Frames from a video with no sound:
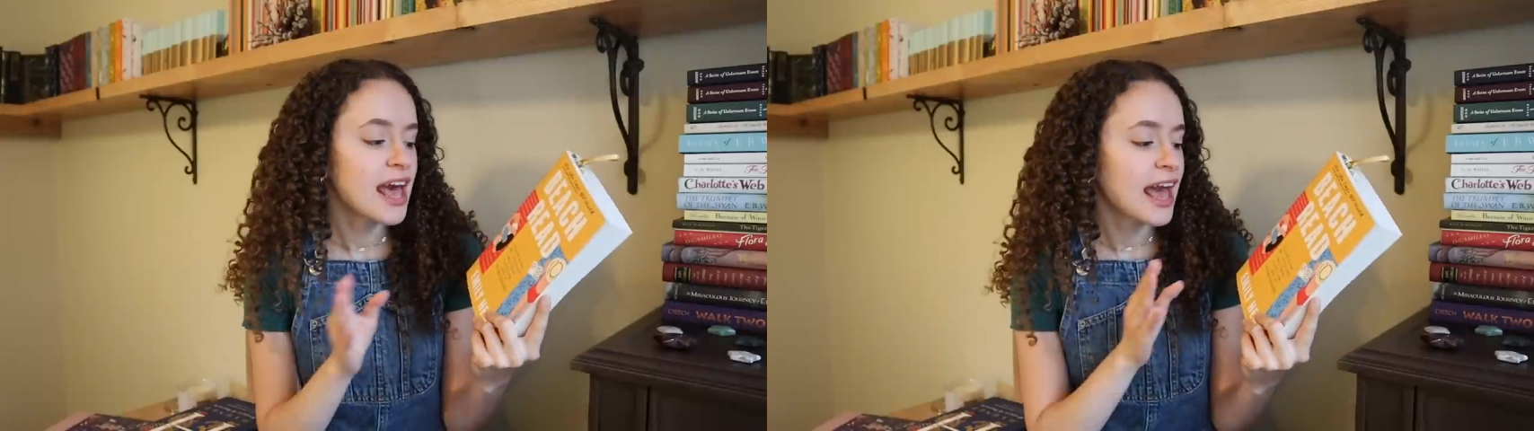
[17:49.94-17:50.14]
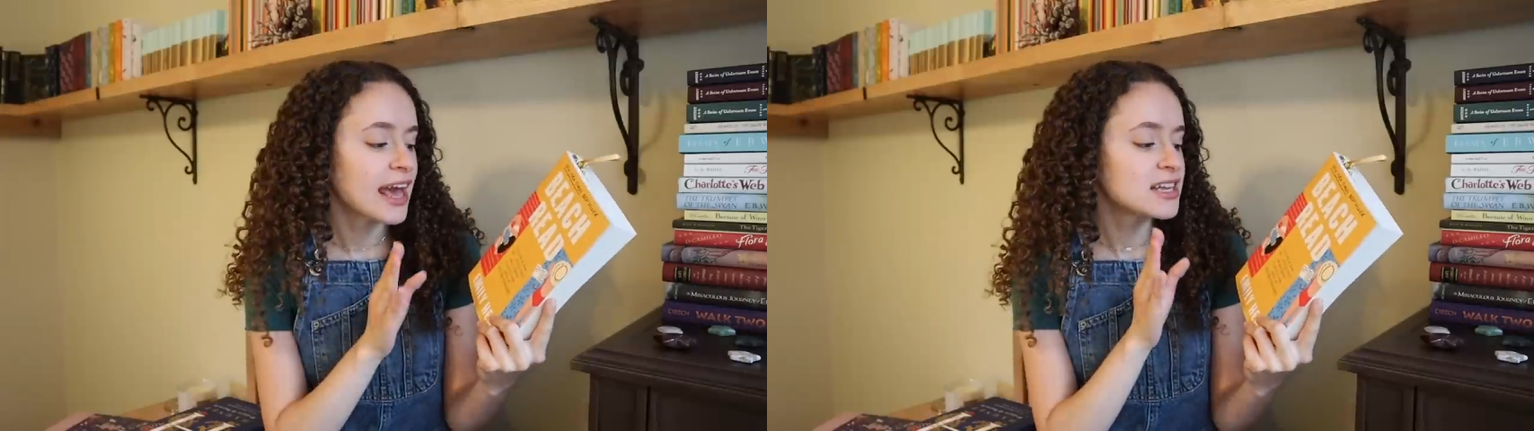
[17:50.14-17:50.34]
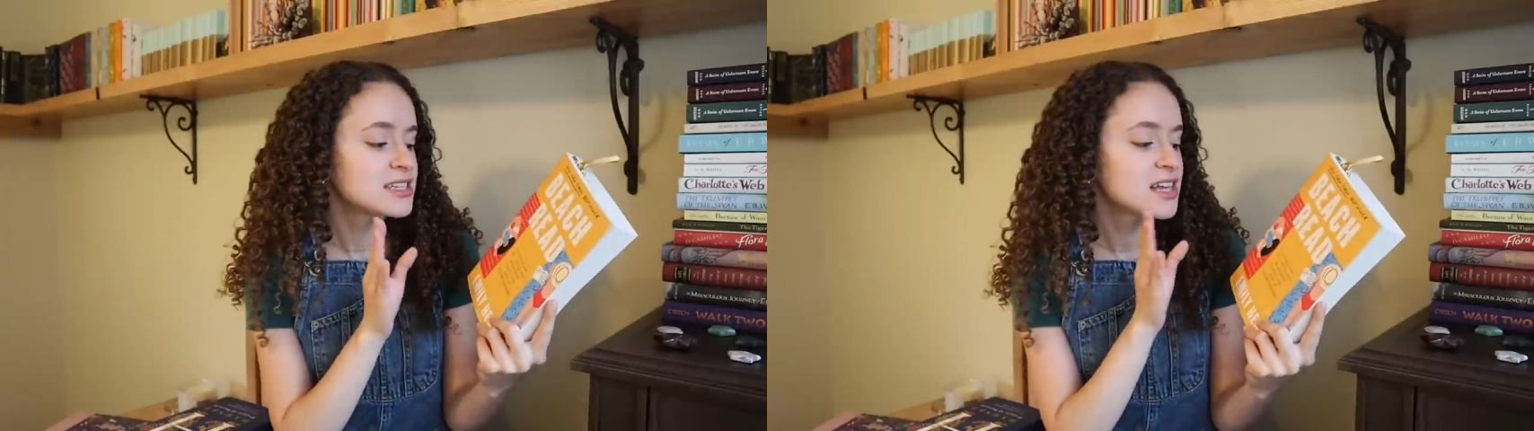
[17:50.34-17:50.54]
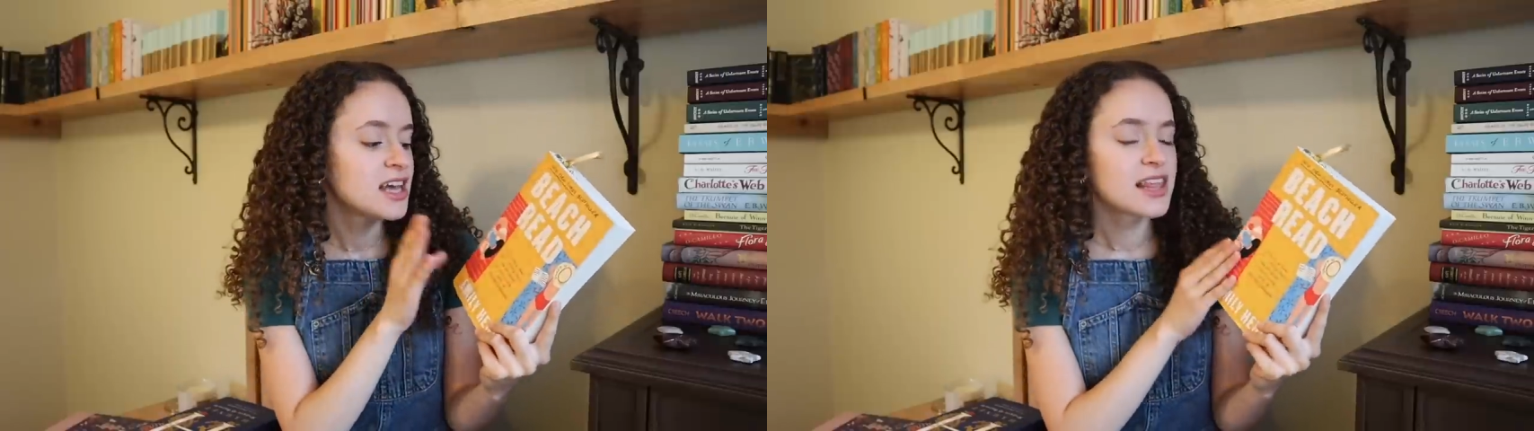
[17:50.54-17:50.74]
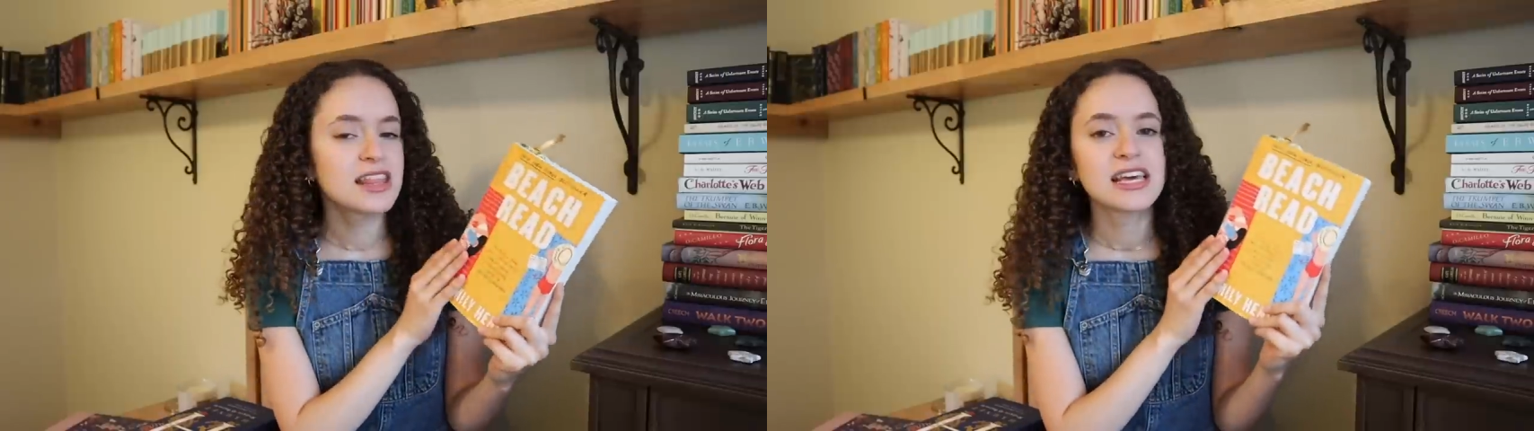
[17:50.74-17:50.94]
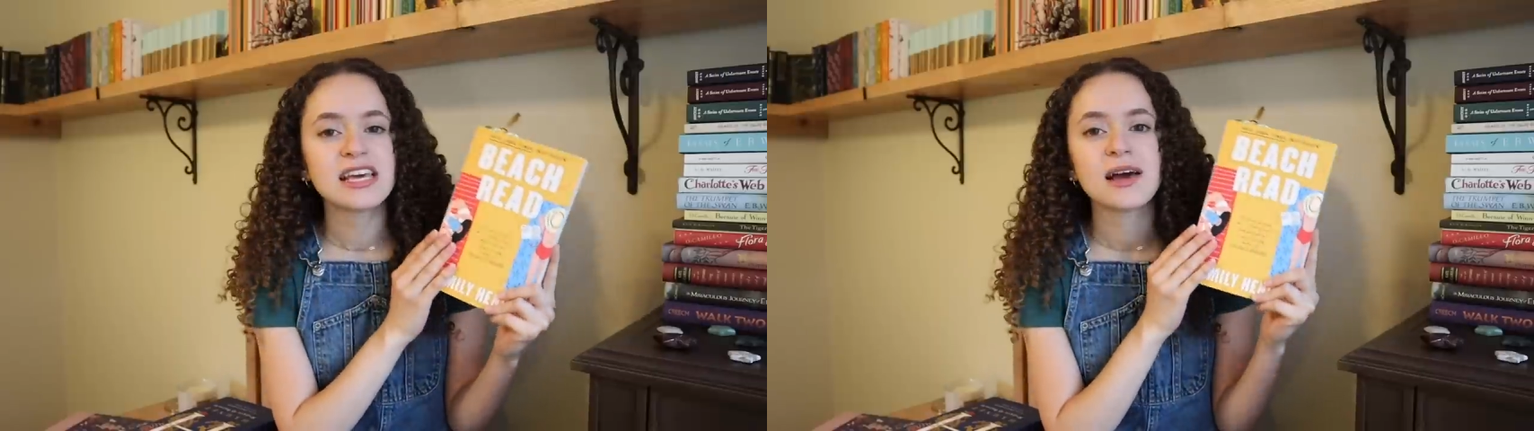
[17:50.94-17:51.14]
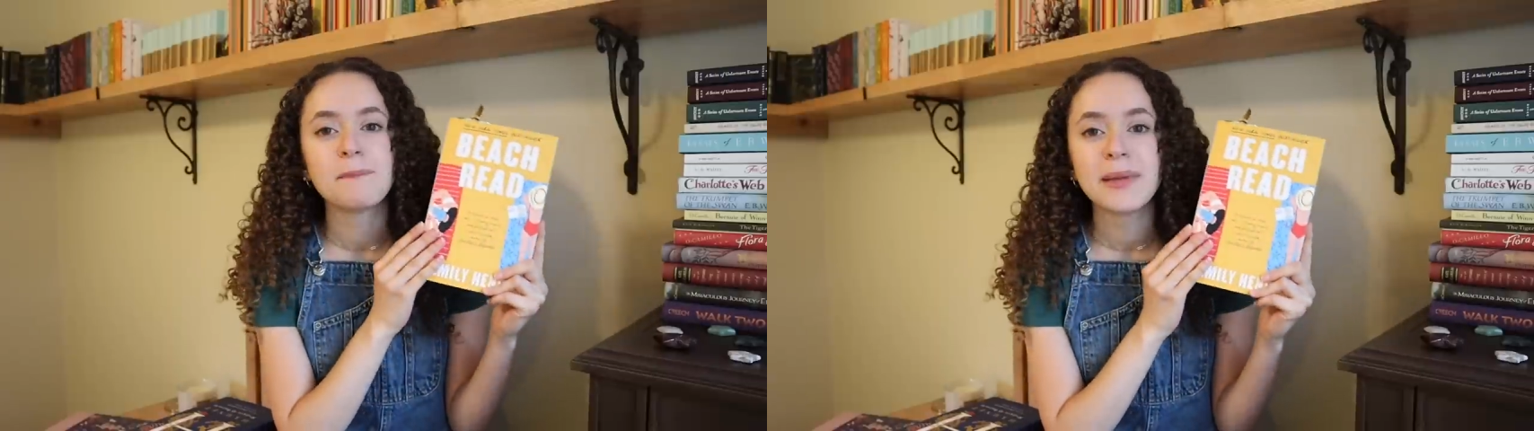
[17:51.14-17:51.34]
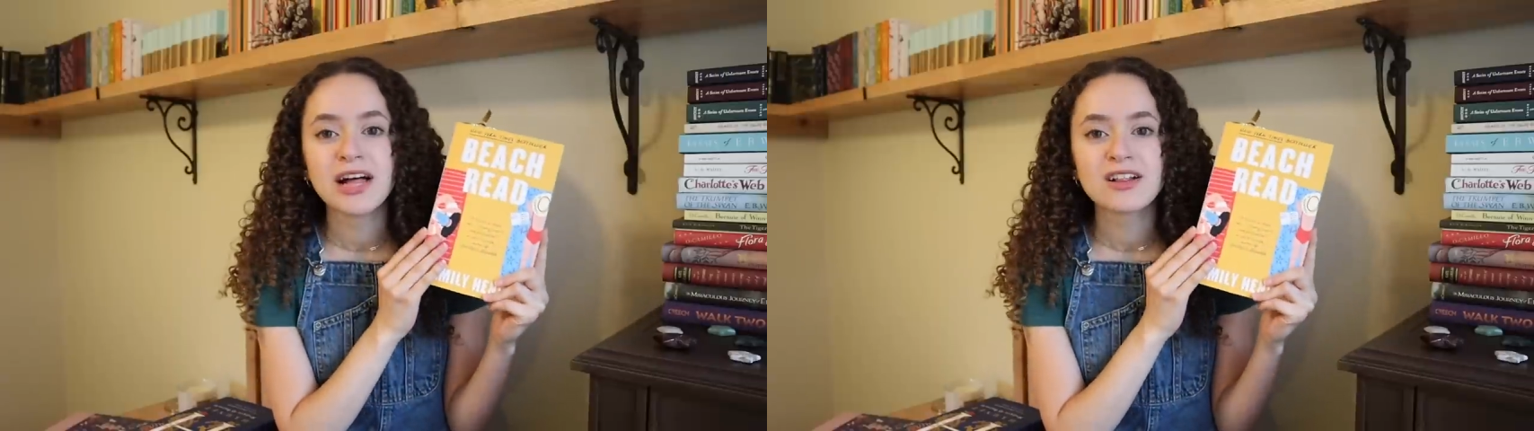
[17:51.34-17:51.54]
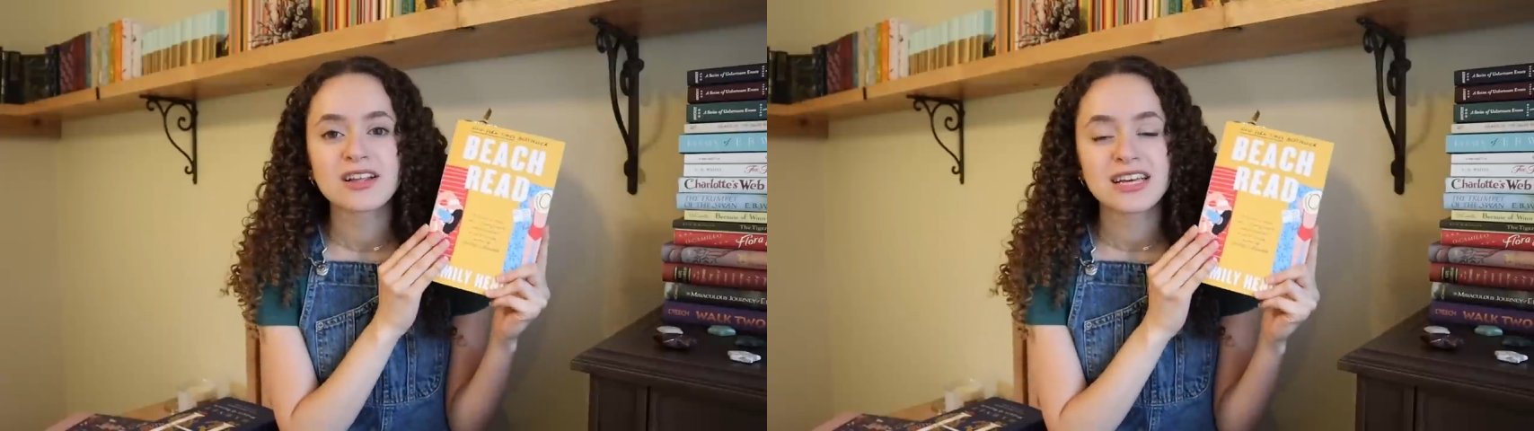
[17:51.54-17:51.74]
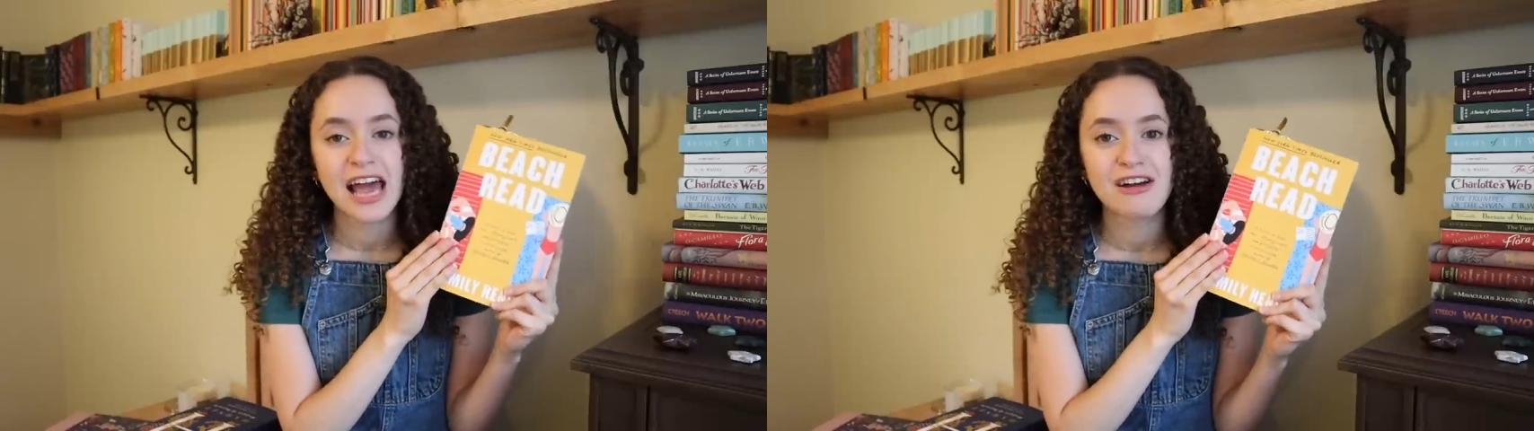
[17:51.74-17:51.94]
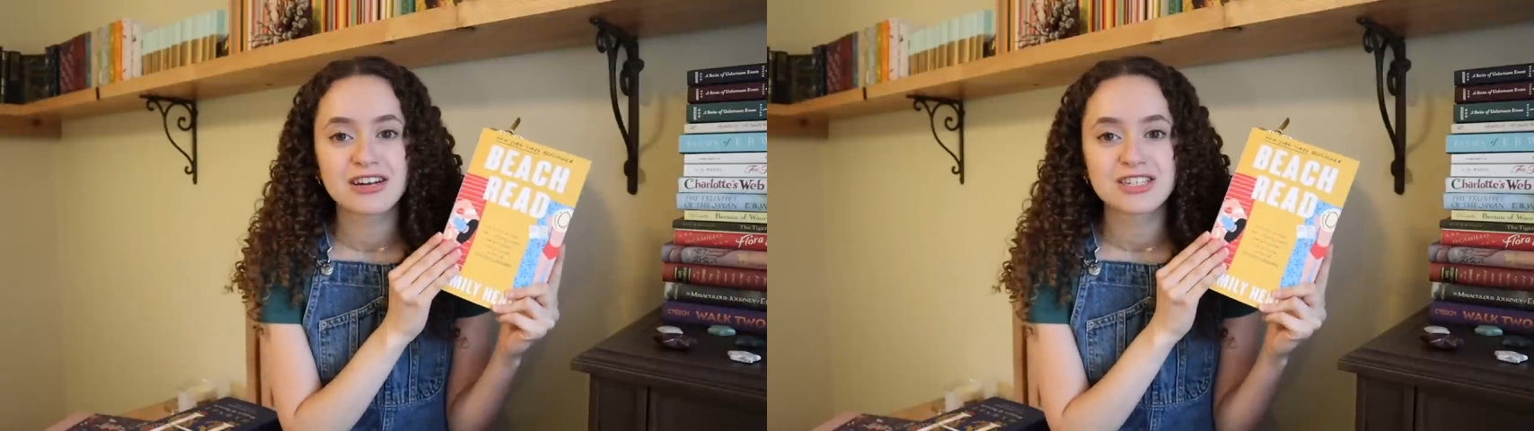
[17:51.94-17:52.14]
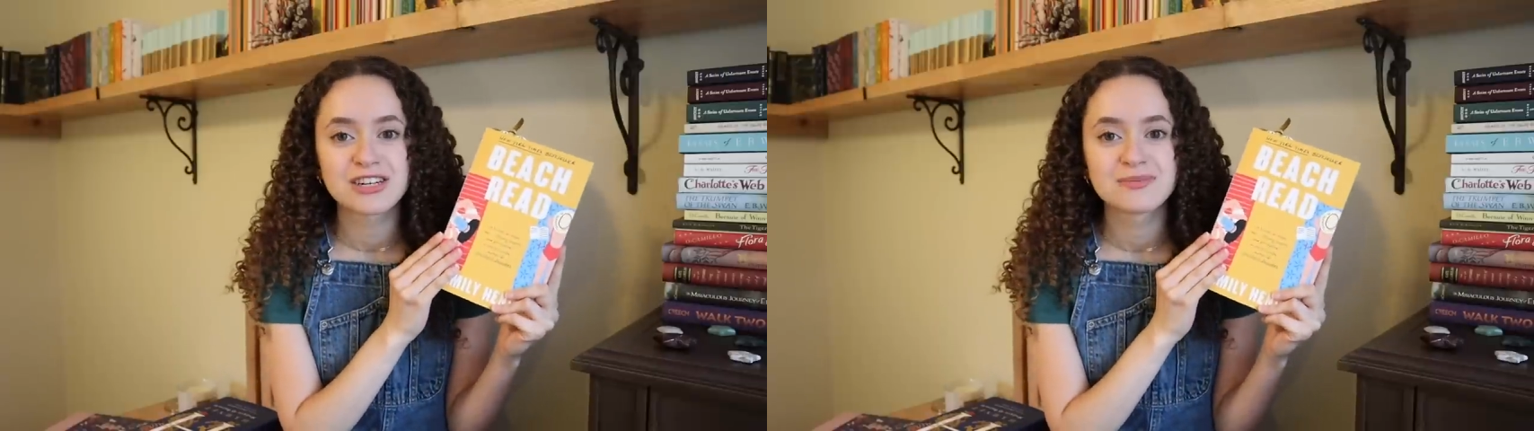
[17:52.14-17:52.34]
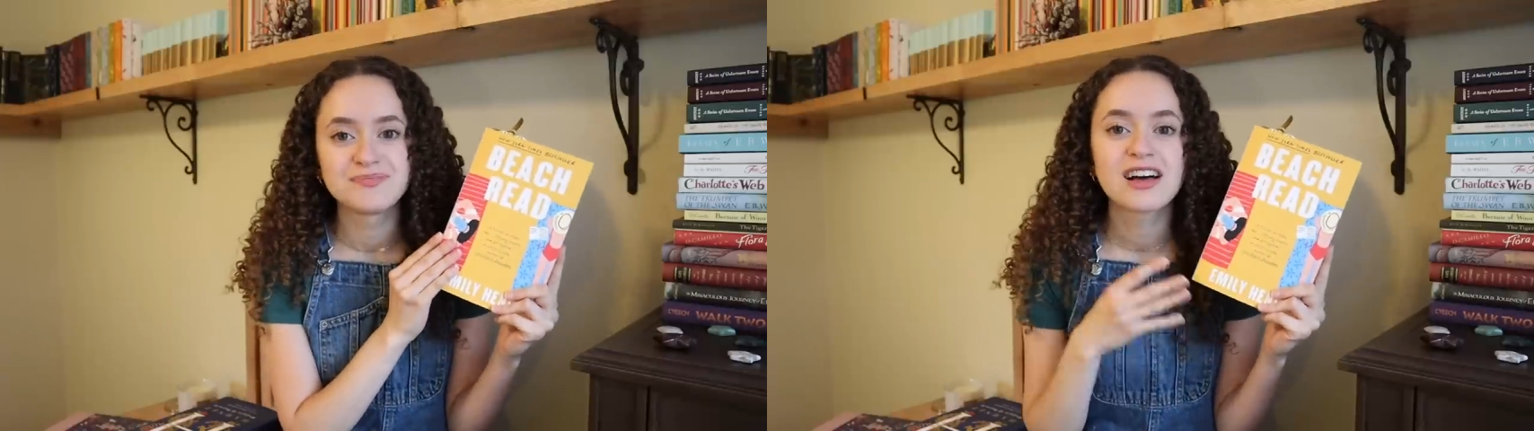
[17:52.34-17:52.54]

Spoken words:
and the male character,